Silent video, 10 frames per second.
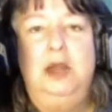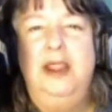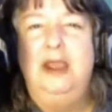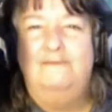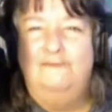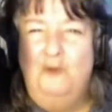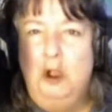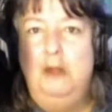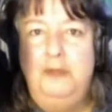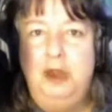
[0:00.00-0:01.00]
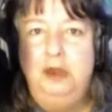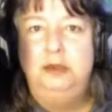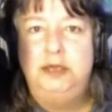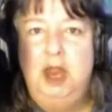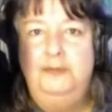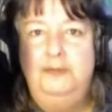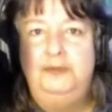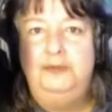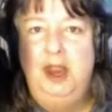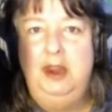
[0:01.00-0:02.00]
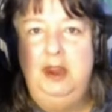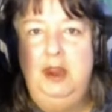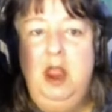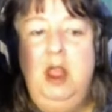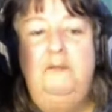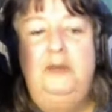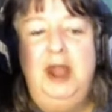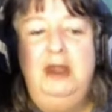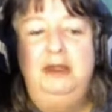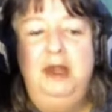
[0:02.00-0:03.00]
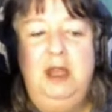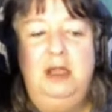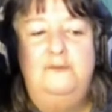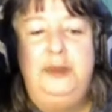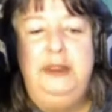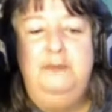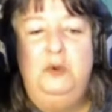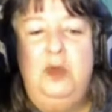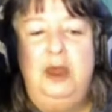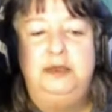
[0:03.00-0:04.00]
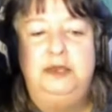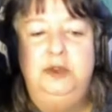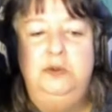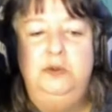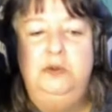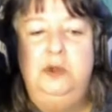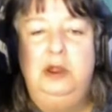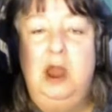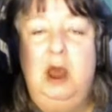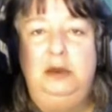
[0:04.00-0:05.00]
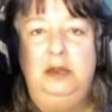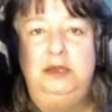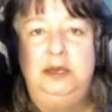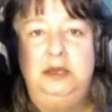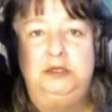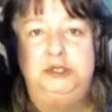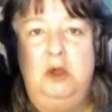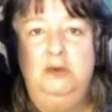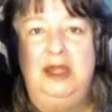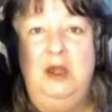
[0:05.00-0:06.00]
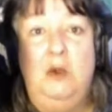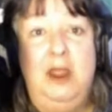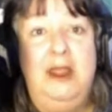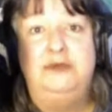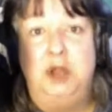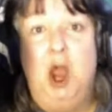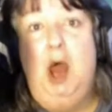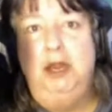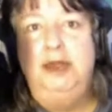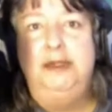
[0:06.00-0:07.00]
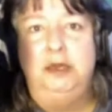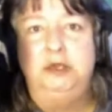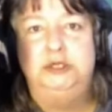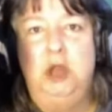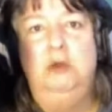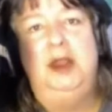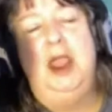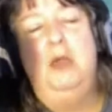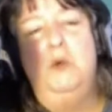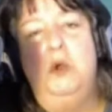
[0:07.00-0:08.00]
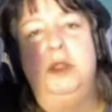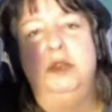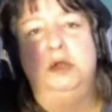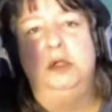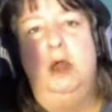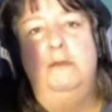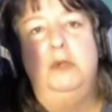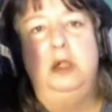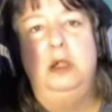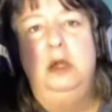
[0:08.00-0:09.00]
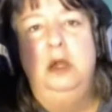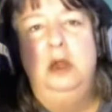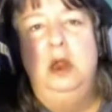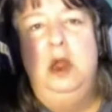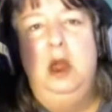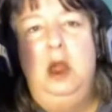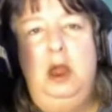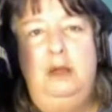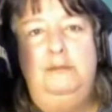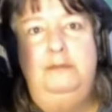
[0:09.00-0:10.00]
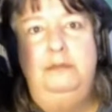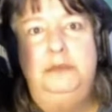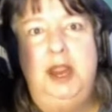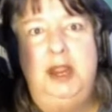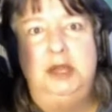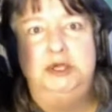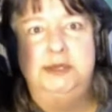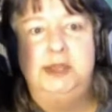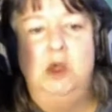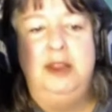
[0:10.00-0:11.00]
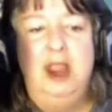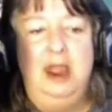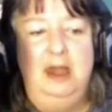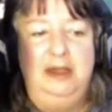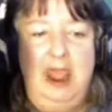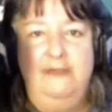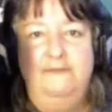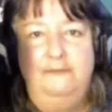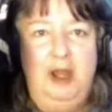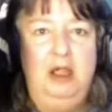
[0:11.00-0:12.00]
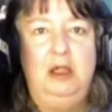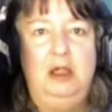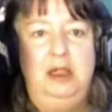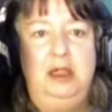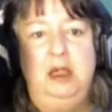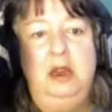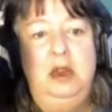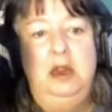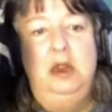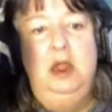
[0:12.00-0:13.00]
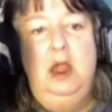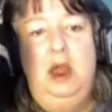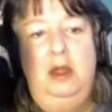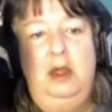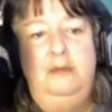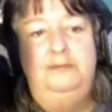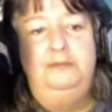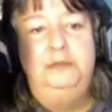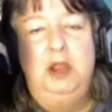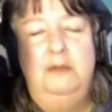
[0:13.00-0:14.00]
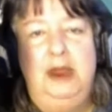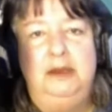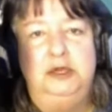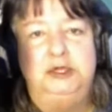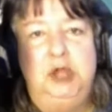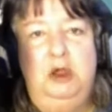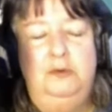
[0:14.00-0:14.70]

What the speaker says: forum type thing, but on there, if people want to call into the show, they don't have to call into the show. Like I won't get their number. They can just go to that live part and come on the show,